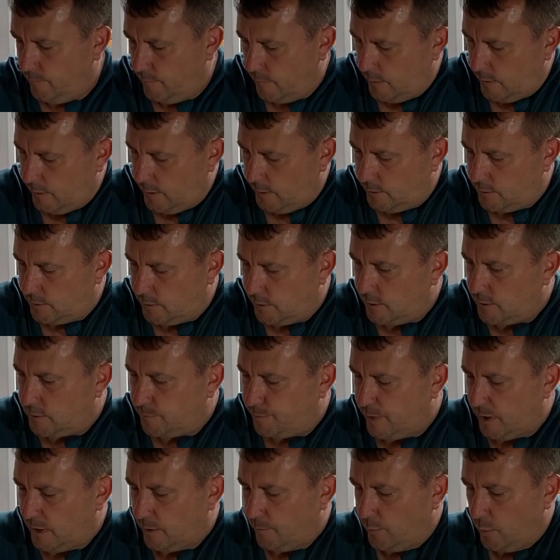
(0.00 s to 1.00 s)
into this
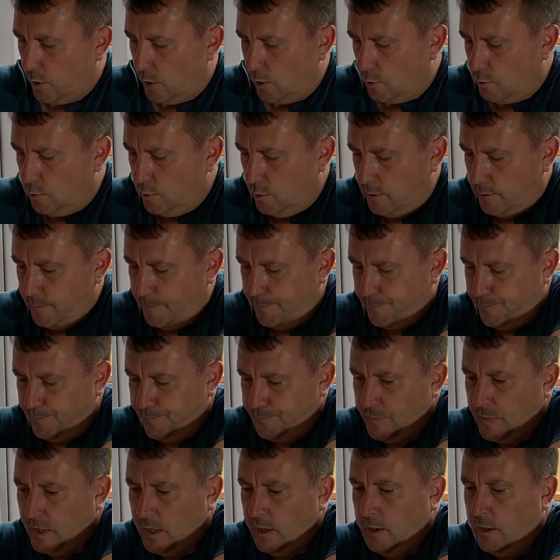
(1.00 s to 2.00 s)
big bowl.
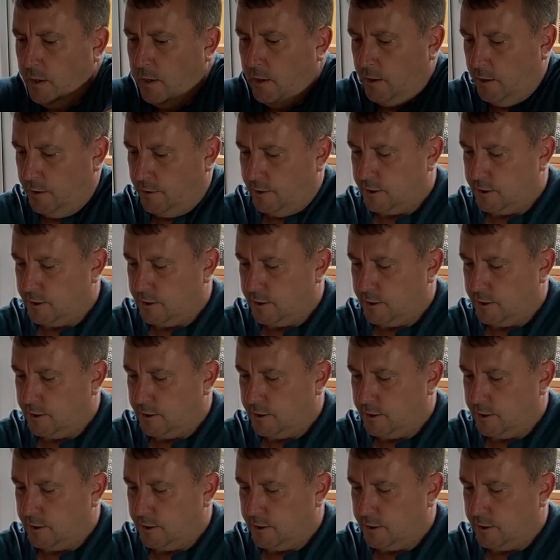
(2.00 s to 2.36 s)
And